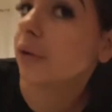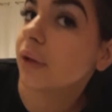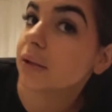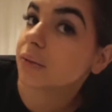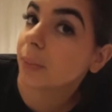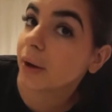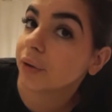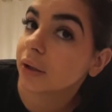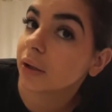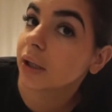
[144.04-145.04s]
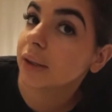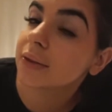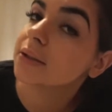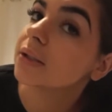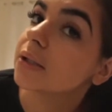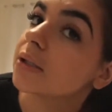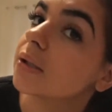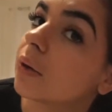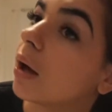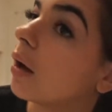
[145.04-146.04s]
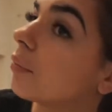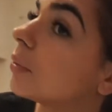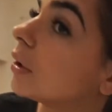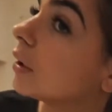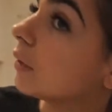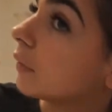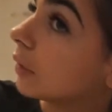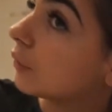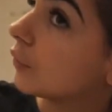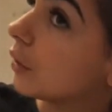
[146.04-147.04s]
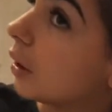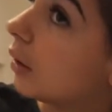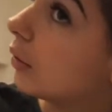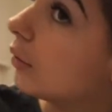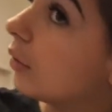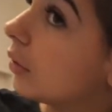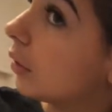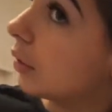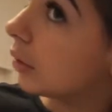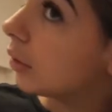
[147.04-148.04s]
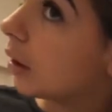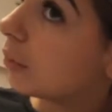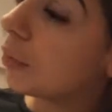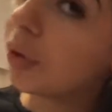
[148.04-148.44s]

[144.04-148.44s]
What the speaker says: That's about it. This is how I'm gonna leave it for now. I'm